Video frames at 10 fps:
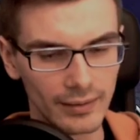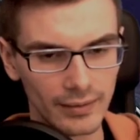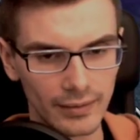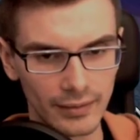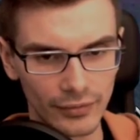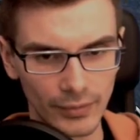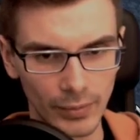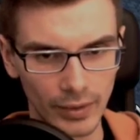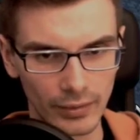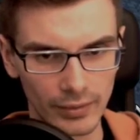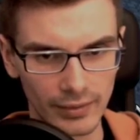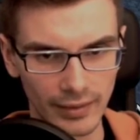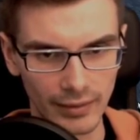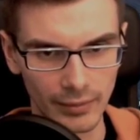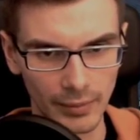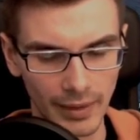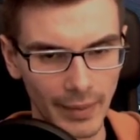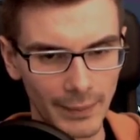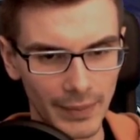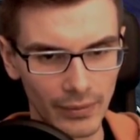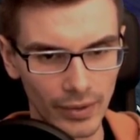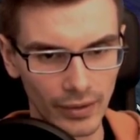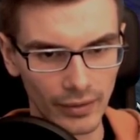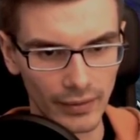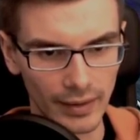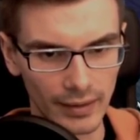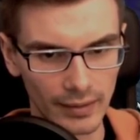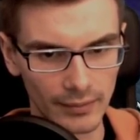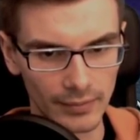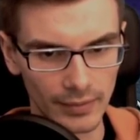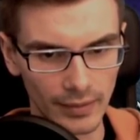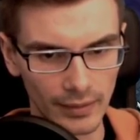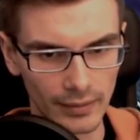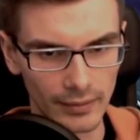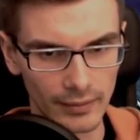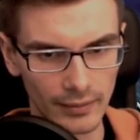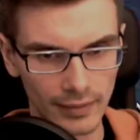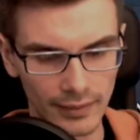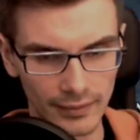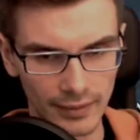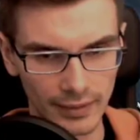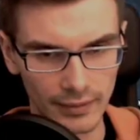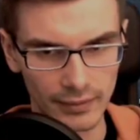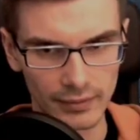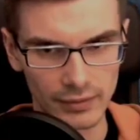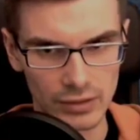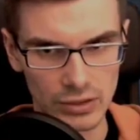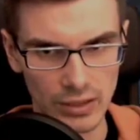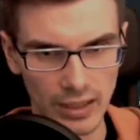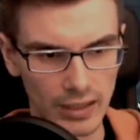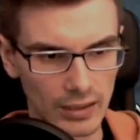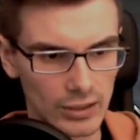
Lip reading: it's from what it looks like at the moment. I might be wrong on that, but that's kind of strange.